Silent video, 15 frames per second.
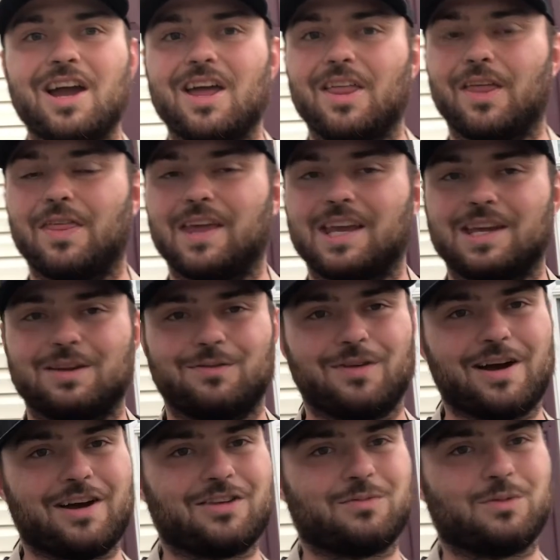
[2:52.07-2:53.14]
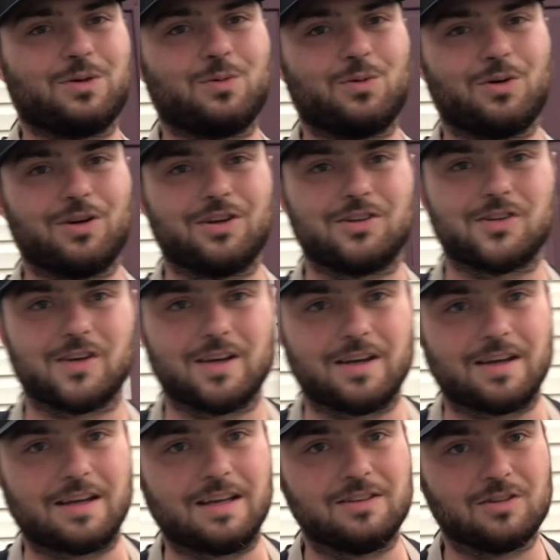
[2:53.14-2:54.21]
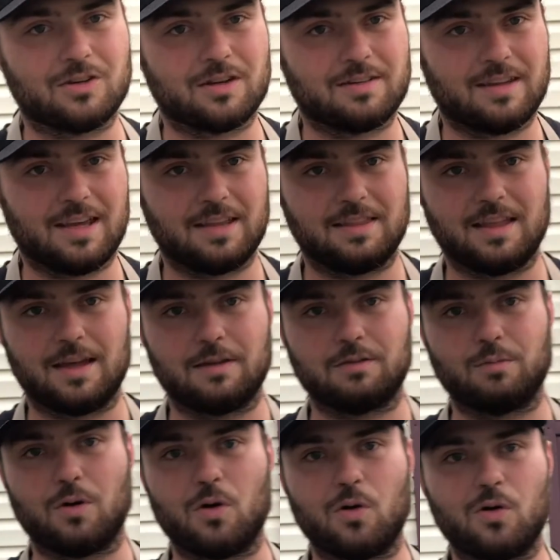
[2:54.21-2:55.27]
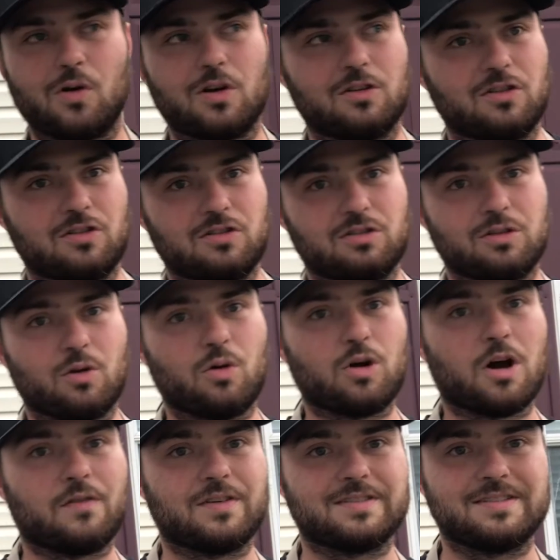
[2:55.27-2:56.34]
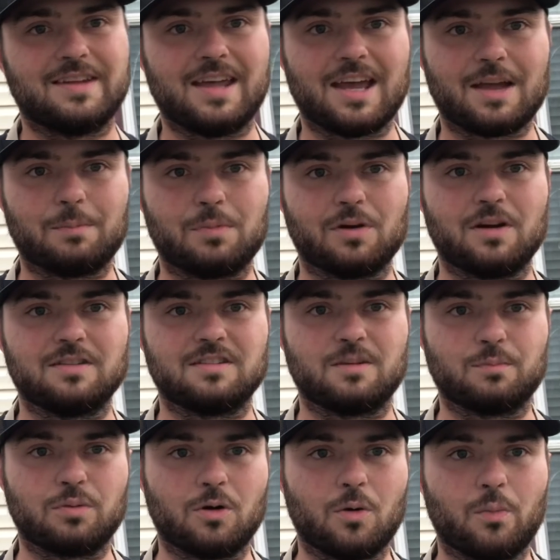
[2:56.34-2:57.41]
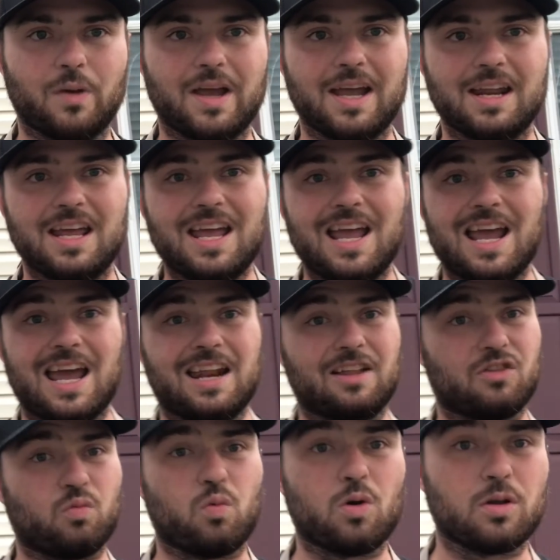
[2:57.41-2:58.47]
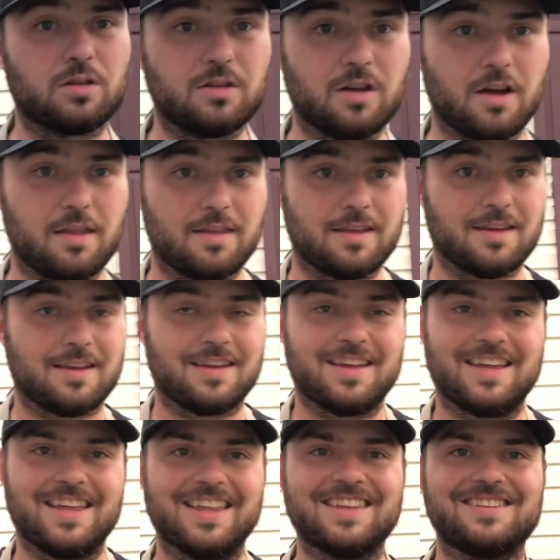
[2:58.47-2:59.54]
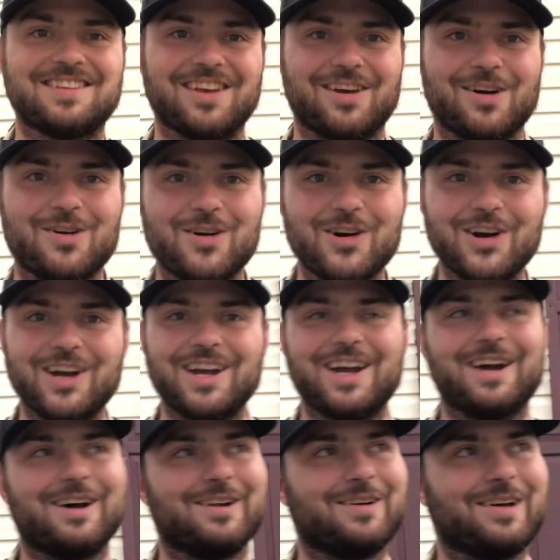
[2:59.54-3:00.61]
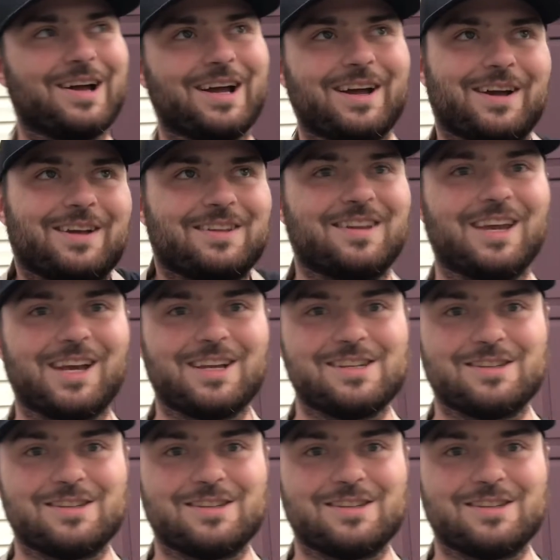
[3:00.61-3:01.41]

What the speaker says: the thing he advised me was he's going to take that smoker and just throw it off his deck because it's propane and it's worth nothing. So take it as